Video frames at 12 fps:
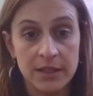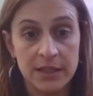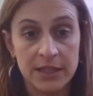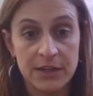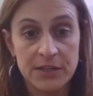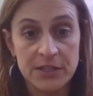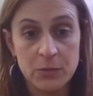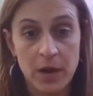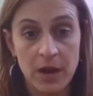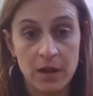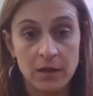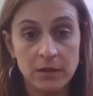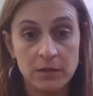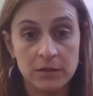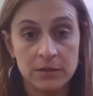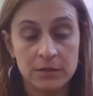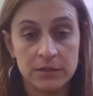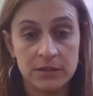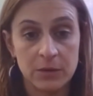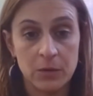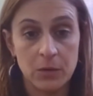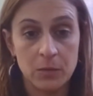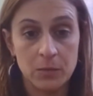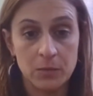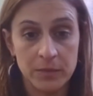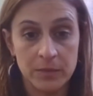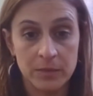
in here as well. So